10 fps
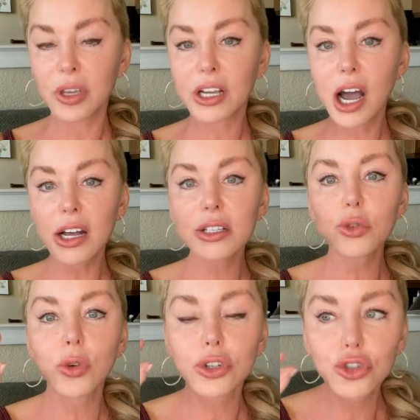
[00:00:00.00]

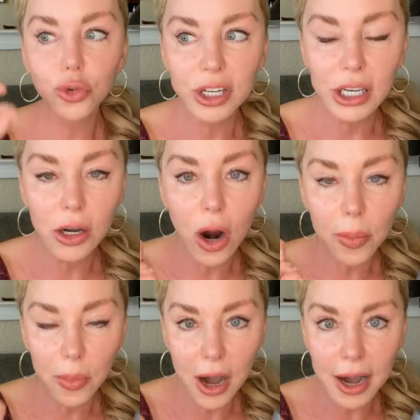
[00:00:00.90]
because we're tricking
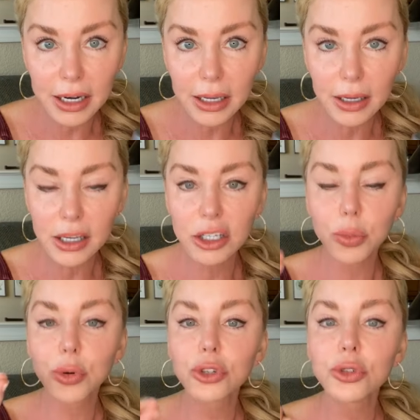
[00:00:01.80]
our body
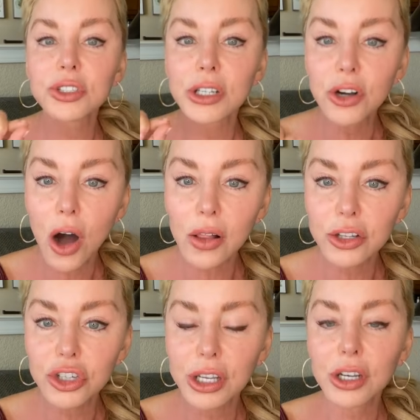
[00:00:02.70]
into producing
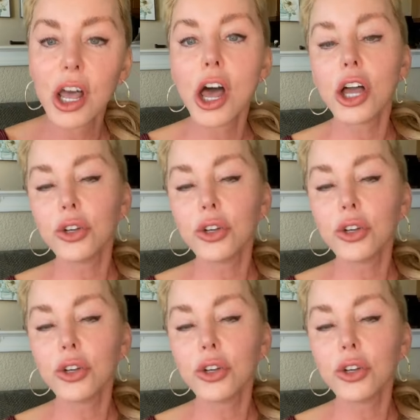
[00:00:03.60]
collagen,